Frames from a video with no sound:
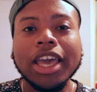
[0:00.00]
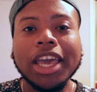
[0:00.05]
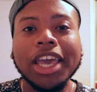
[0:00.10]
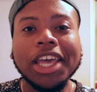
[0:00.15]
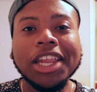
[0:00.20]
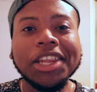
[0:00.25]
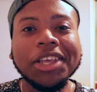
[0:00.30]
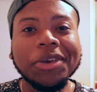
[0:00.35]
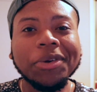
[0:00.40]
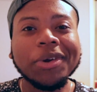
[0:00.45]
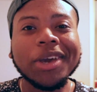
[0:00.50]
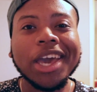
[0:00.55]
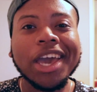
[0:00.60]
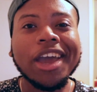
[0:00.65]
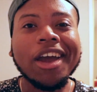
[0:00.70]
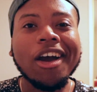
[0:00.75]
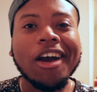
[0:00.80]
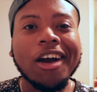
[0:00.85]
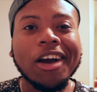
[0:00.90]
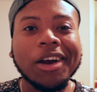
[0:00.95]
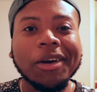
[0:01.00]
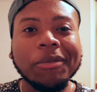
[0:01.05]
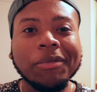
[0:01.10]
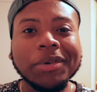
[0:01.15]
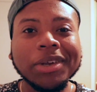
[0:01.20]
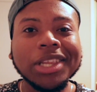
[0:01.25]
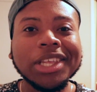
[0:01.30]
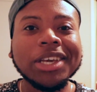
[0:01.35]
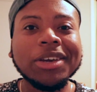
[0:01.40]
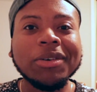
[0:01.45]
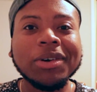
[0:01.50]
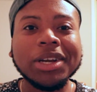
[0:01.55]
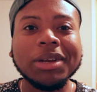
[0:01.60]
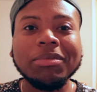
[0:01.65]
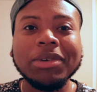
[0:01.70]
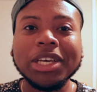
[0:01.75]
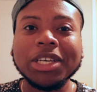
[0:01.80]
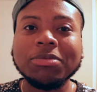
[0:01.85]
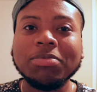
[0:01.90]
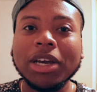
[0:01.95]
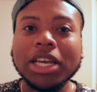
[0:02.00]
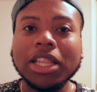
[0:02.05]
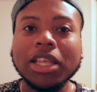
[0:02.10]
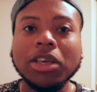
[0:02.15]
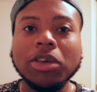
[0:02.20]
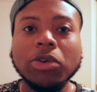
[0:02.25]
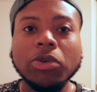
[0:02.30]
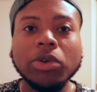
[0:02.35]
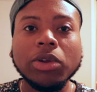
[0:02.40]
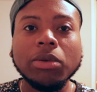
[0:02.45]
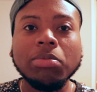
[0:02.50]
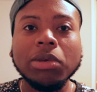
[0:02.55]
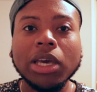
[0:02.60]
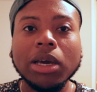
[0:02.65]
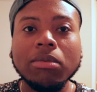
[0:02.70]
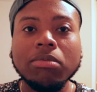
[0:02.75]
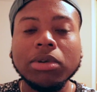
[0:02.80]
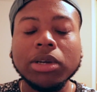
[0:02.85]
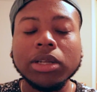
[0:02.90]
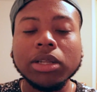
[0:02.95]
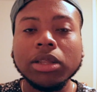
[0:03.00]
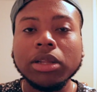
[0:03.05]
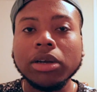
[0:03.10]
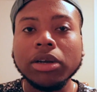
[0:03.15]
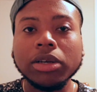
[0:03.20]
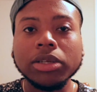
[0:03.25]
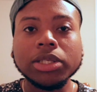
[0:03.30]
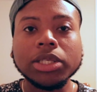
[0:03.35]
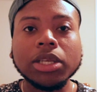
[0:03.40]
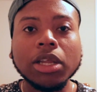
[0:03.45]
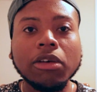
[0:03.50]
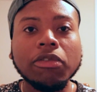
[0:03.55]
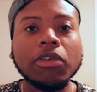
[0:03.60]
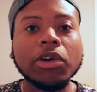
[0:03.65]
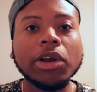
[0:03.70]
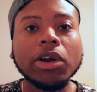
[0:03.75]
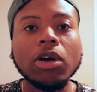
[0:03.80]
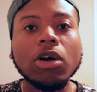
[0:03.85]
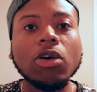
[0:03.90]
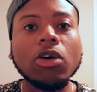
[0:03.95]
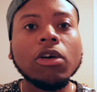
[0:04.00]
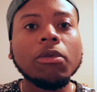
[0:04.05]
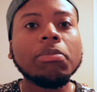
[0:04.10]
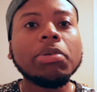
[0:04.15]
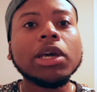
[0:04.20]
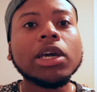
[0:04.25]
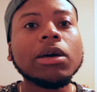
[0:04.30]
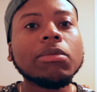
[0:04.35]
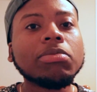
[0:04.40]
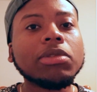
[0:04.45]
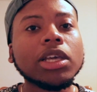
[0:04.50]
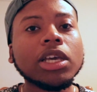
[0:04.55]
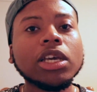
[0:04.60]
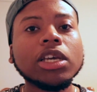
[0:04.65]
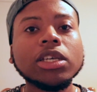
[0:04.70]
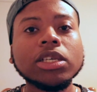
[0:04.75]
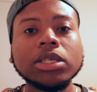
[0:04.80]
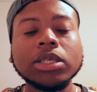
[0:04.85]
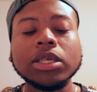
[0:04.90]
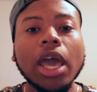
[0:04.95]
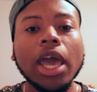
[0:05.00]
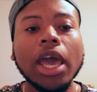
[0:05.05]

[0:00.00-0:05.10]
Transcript: in the UK are really going to be expecting you to be able to learn stuff on your own, pick up things,